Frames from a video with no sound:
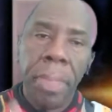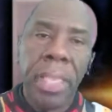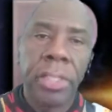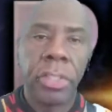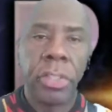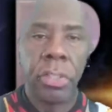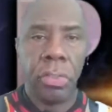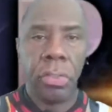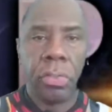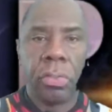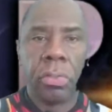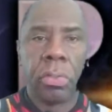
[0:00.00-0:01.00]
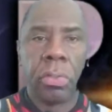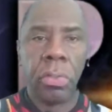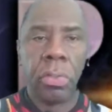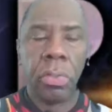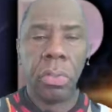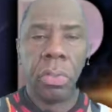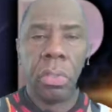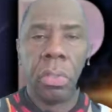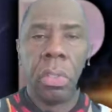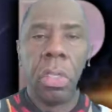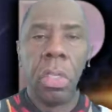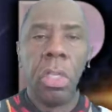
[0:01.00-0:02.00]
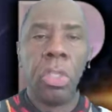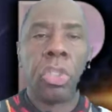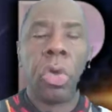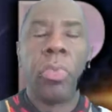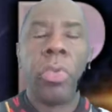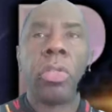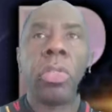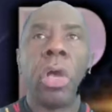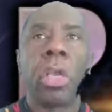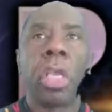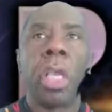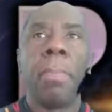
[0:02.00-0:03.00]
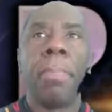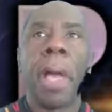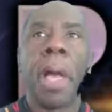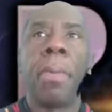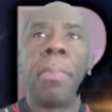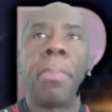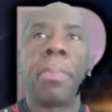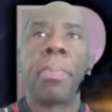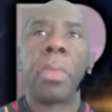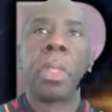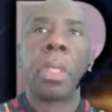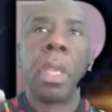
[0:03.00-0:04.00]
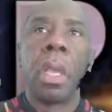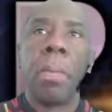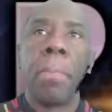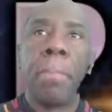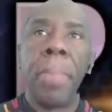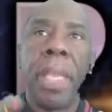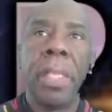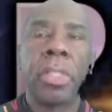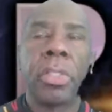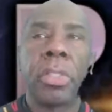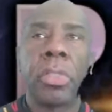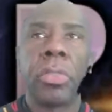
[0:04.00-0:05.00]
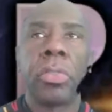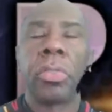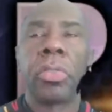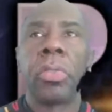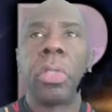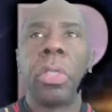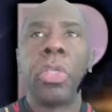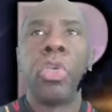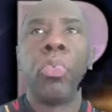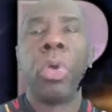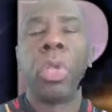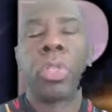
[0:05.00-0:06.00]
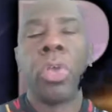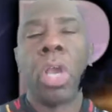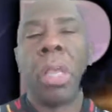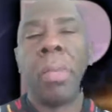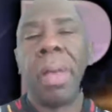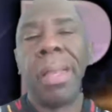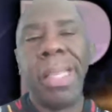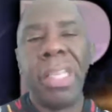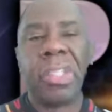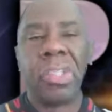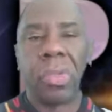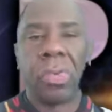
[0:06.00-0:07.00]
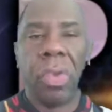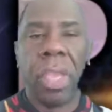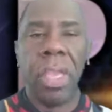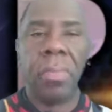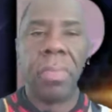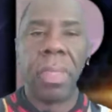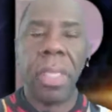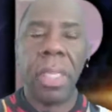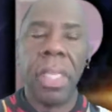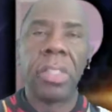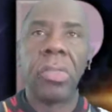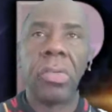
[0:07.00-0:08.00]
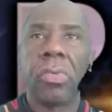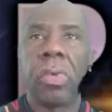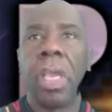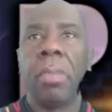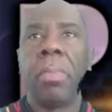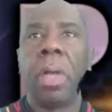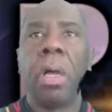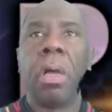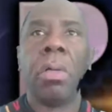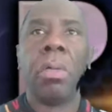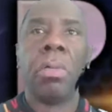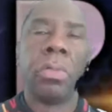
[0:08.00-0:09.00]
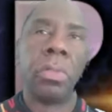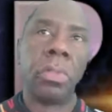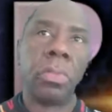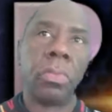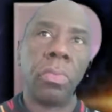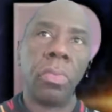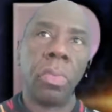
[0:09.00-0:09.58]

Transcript: pictures. So when you're talking about pictures, you want talking about Instagram, and Instagram owns